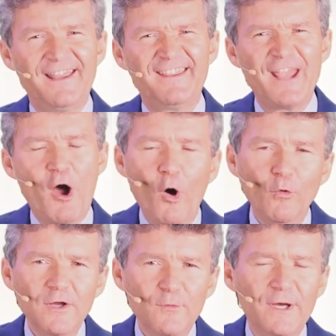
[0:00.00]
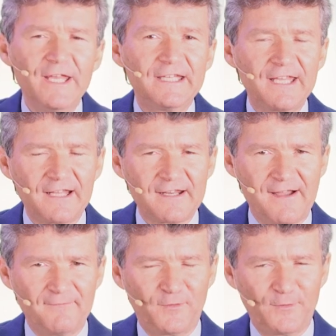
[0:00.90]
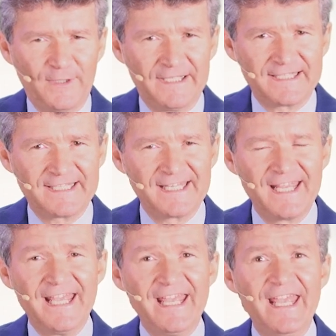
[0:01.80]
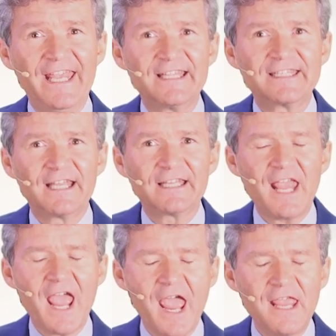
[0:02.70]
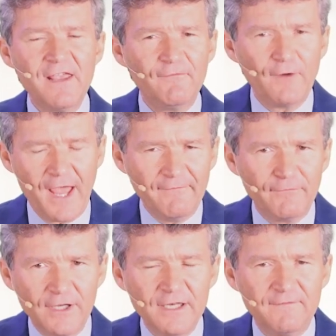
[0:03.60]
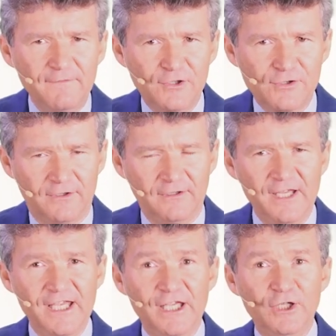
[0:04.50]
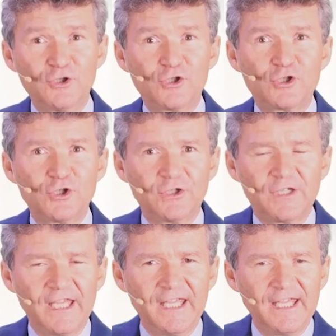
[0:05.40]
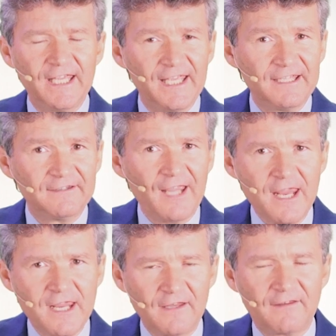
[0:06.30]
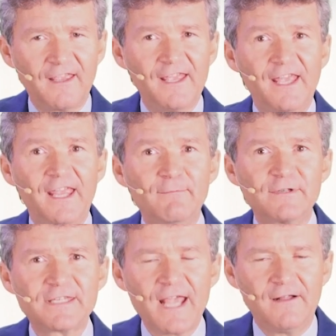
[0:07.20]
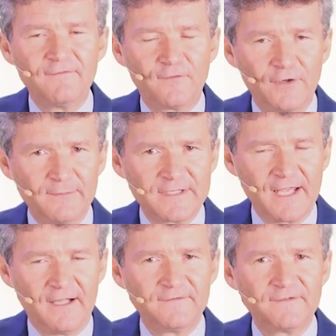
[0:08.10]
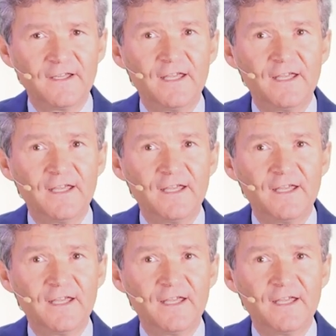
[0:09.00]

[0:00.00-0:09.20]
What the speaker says: The only way it can come to us is that every individual should take it himself for himself